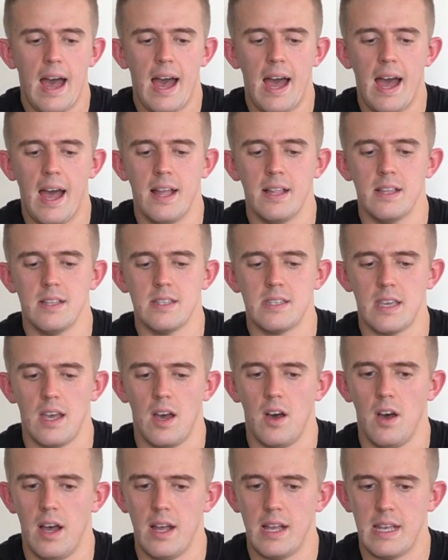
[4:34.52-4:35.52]
and
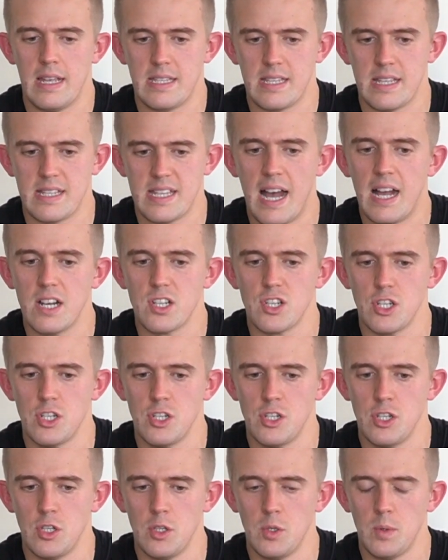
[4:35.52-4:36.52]
it's
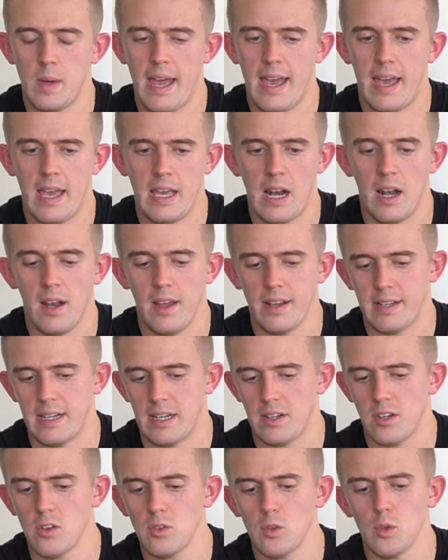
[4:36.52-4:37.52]
attached to a
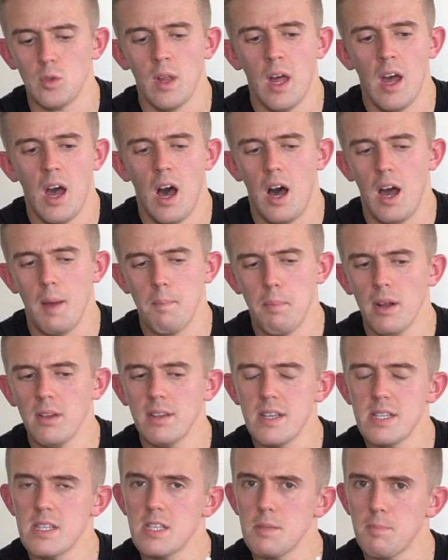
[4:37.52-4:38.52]
lightning dongle. I plug
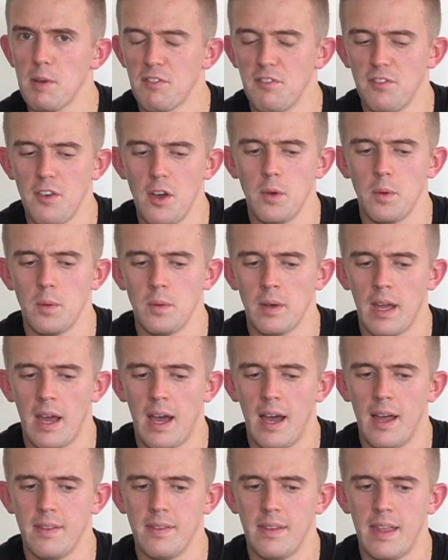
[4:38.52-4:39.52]
this into my phone
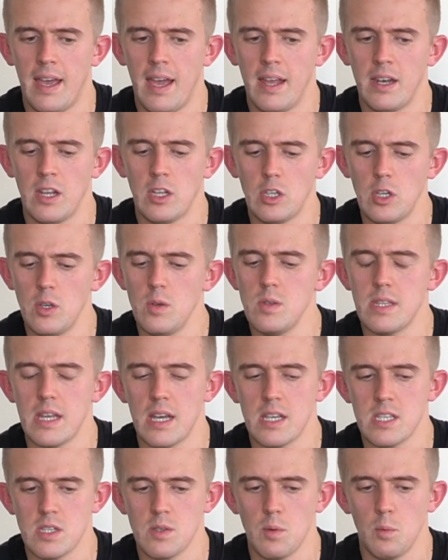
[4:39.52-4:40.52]
and then use
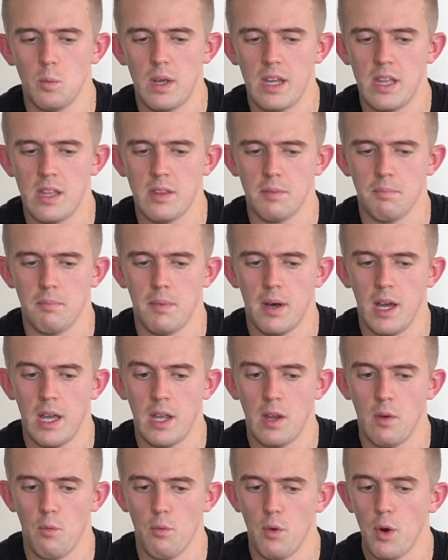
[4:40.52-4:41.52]
this with
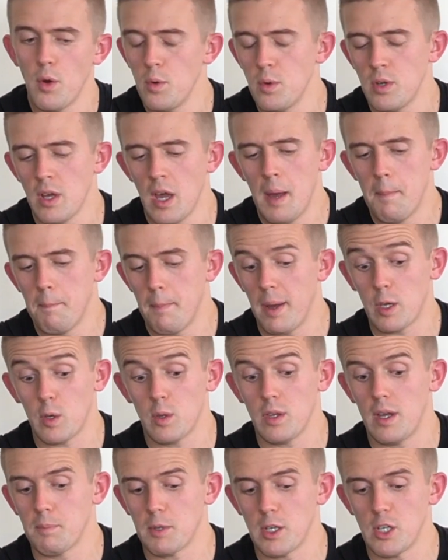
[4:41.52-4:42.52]
my Rode mic
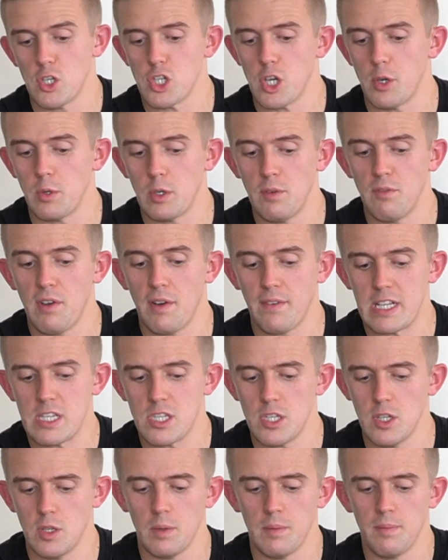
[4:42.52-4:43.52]
that I'm going to show you very
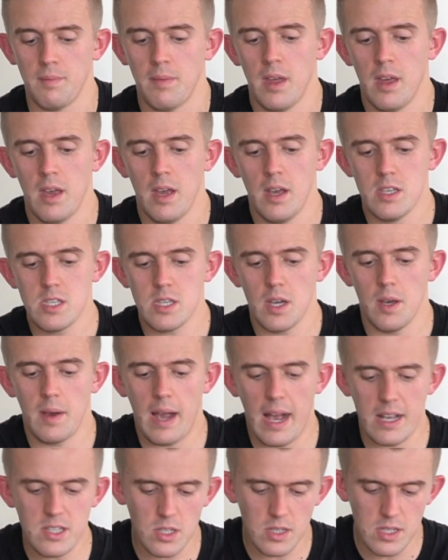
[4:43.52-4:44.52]
soon. So
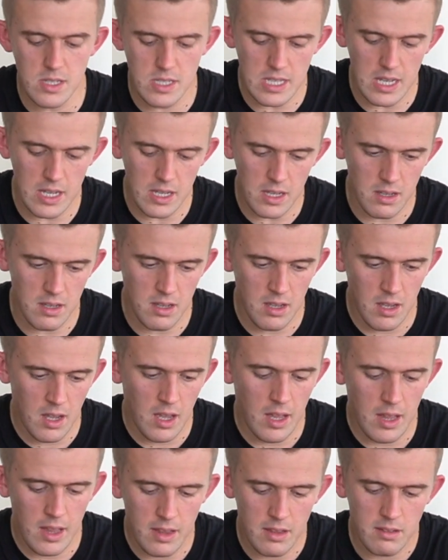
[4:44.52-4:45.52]
as you can see,
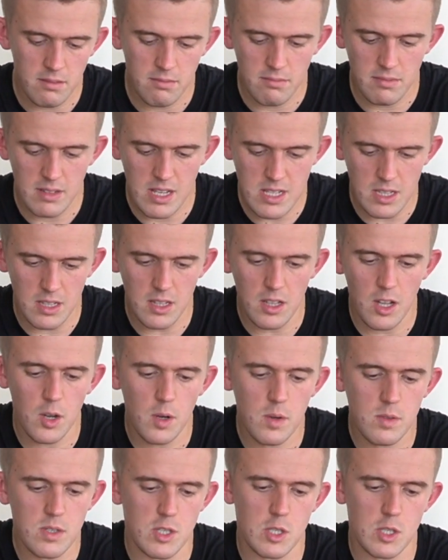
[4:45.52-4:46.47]
there's loads of